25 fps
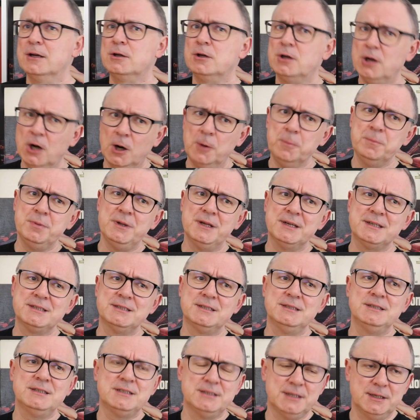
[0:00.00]

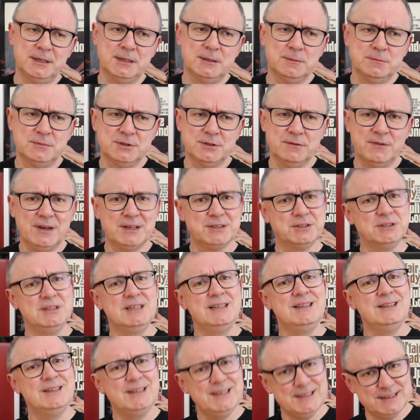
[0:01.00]
complex in terms of actually
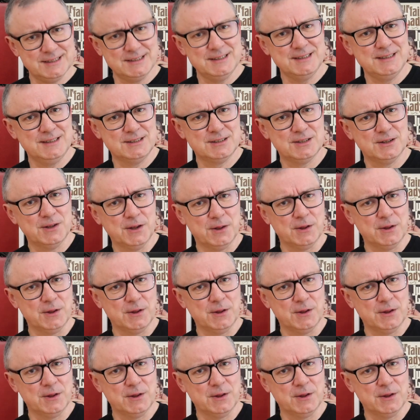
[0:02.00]
listening to the